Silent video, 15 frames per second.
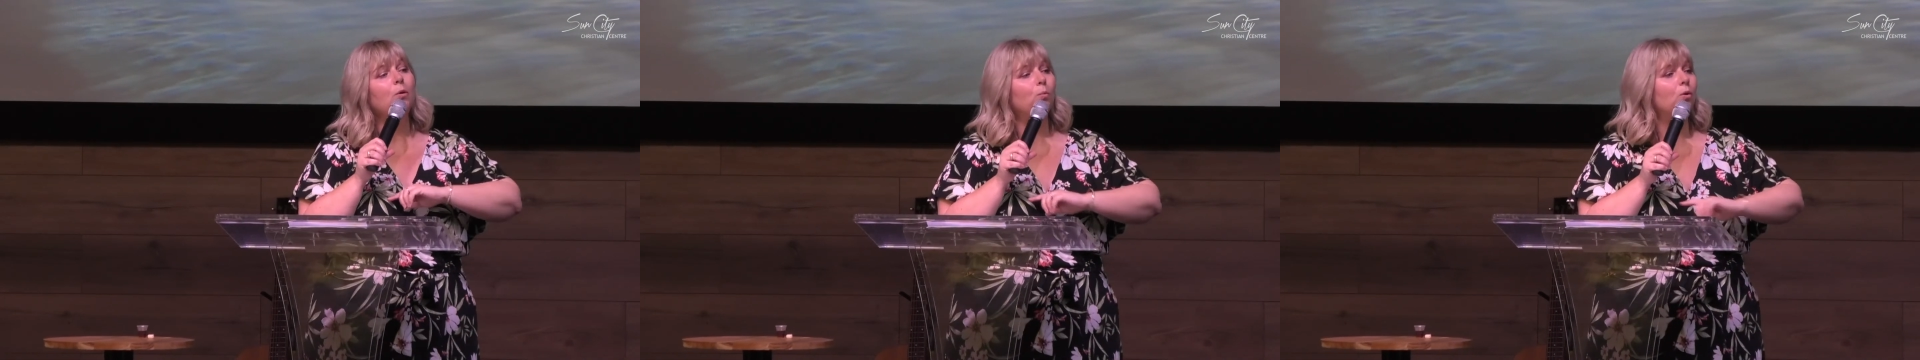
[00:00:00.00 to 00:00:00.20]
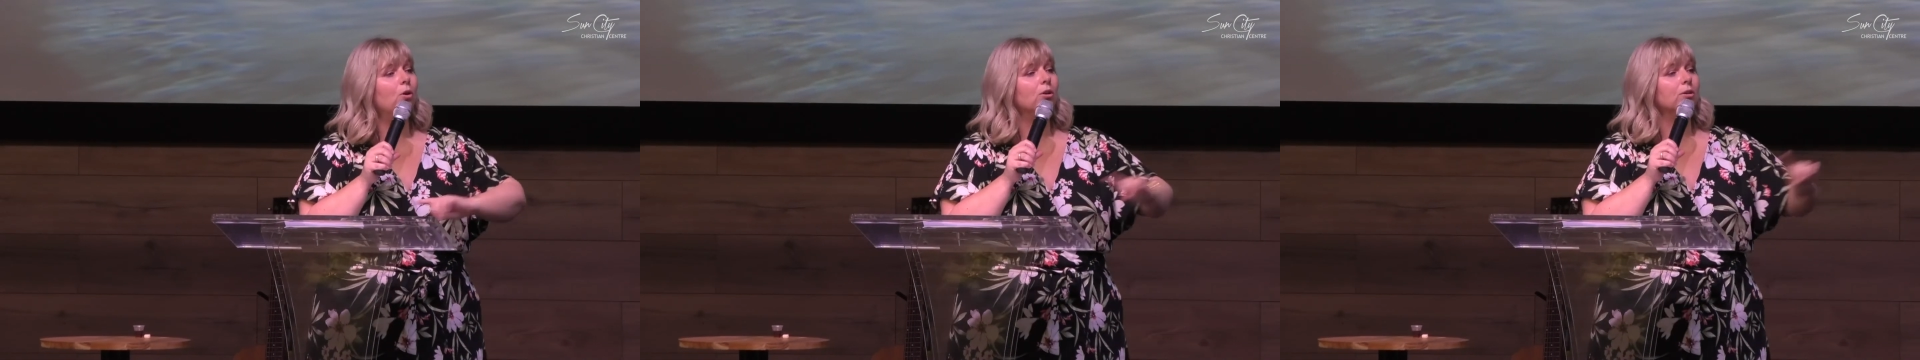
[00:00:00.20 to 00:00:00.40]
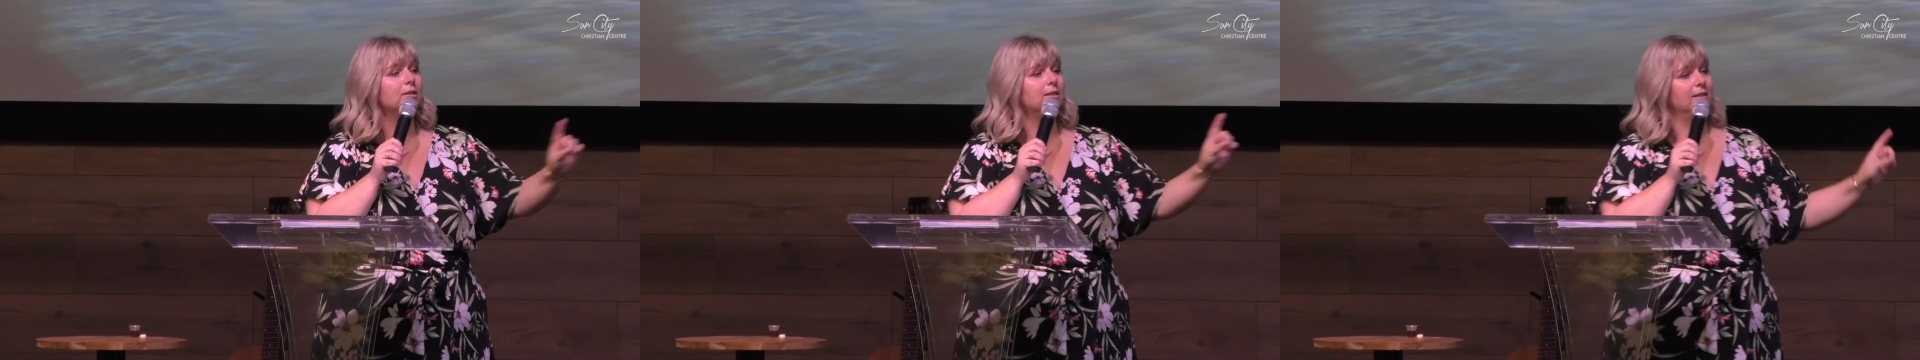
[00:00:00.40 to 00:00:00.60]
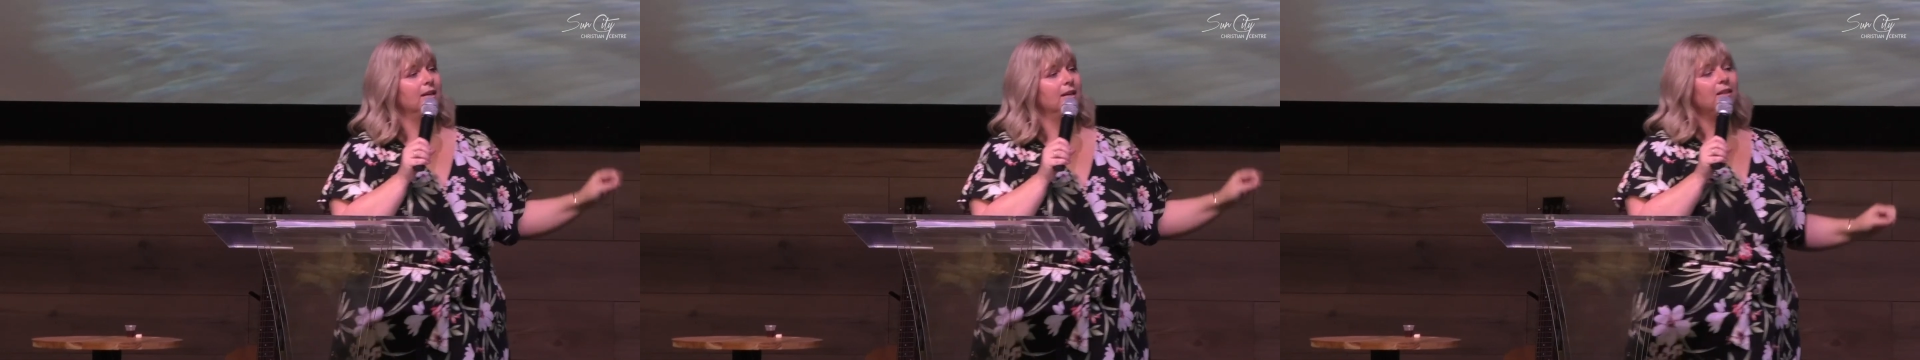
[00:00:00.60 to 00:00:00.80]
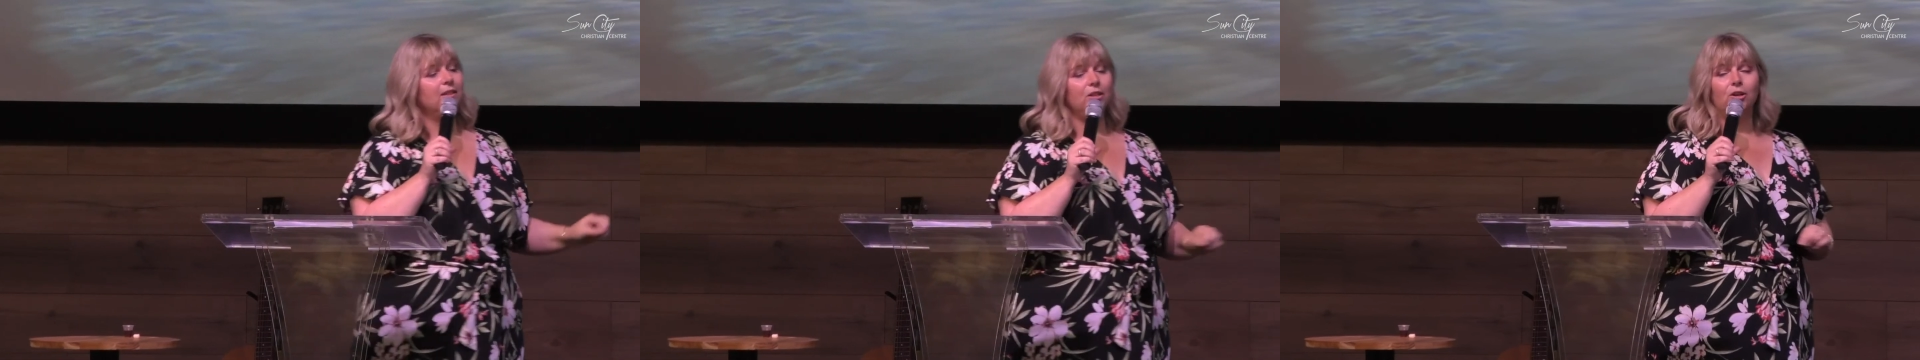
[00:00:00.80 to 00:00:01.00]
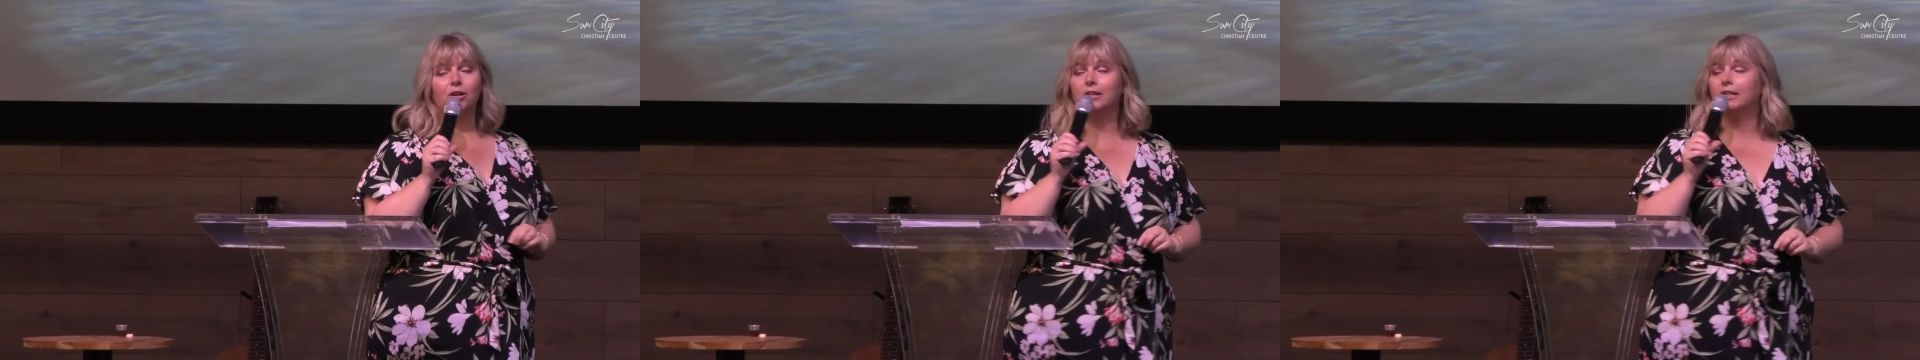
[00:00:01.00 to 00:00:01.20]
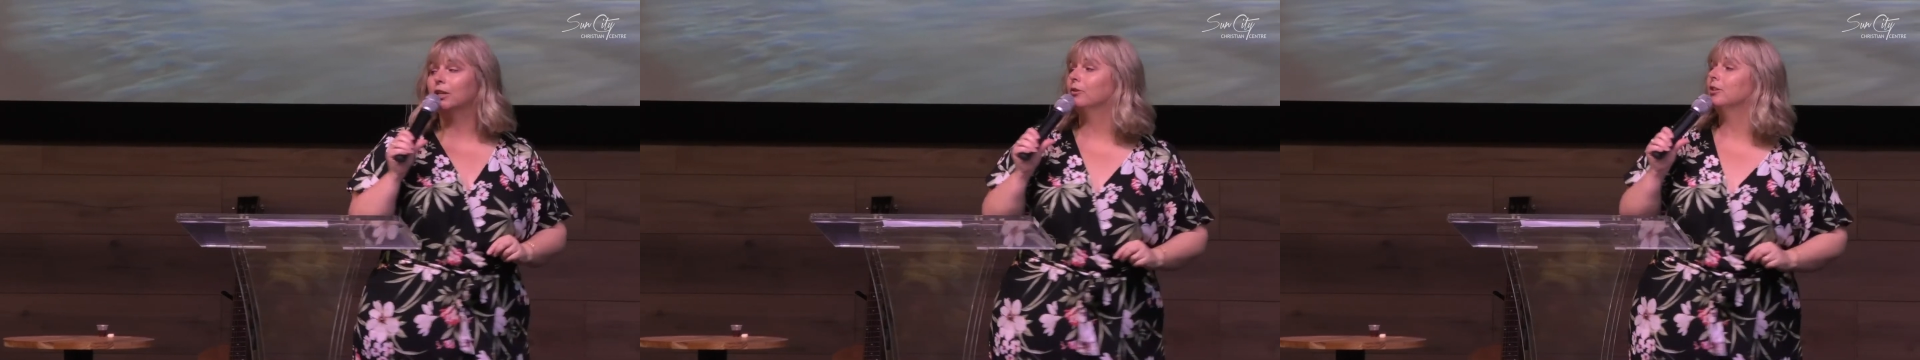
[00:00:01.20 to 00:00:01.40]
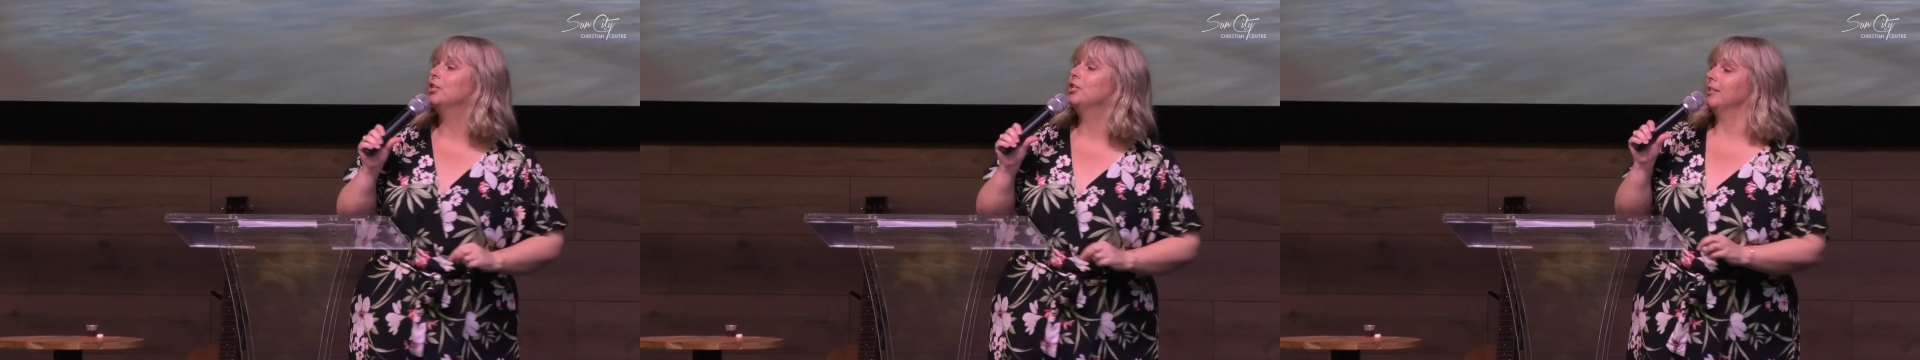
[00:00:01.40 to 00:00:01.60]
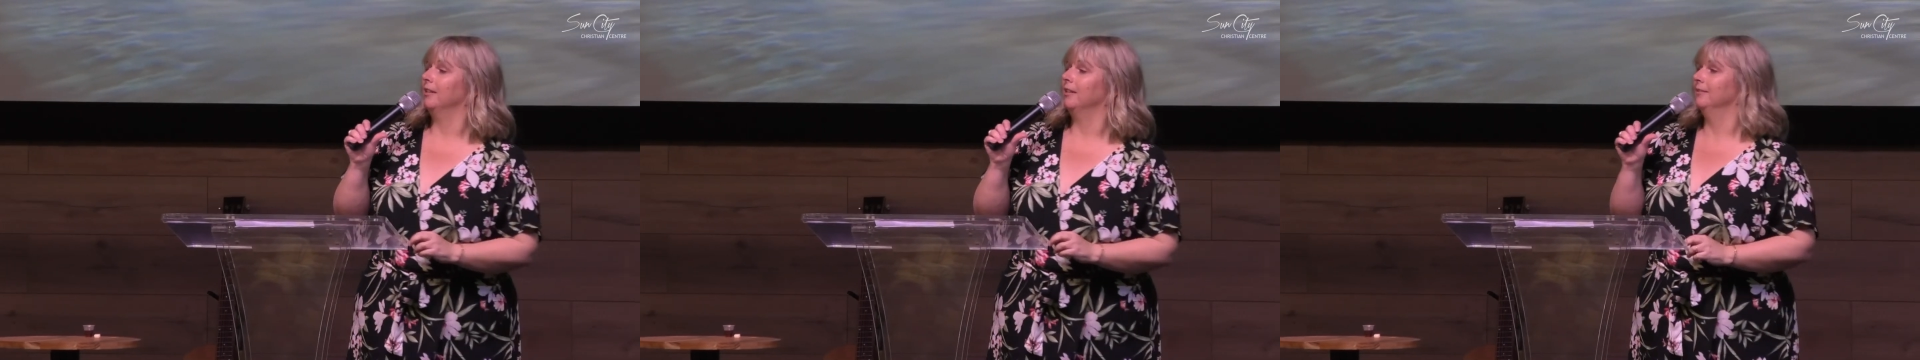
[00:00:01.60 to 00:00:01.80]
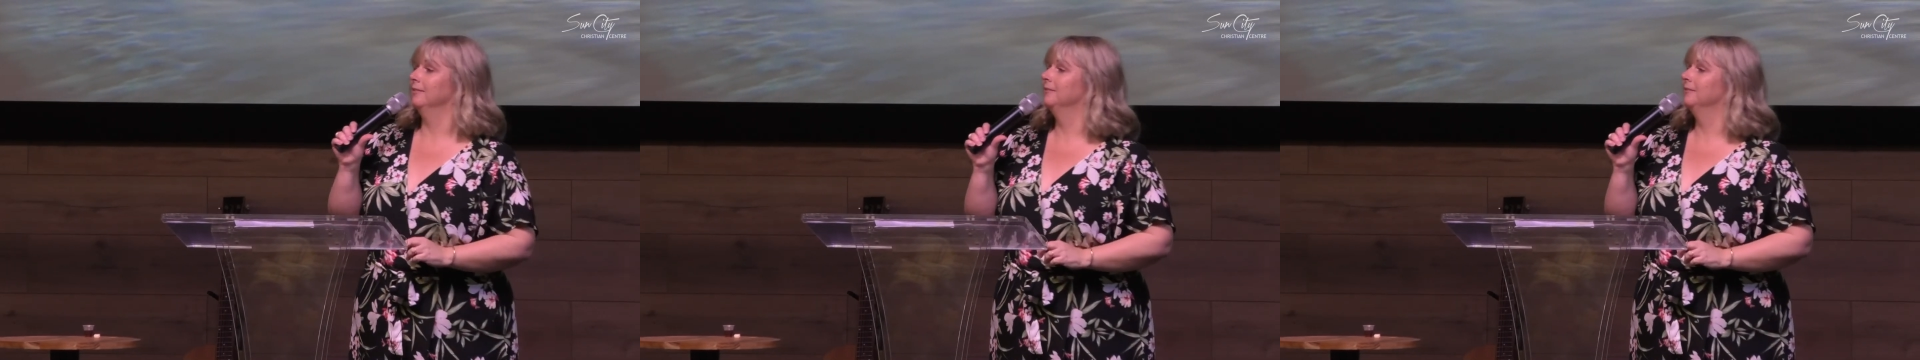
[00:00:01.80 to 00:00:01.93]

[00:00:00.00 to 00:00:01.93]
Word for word: was the only Christian.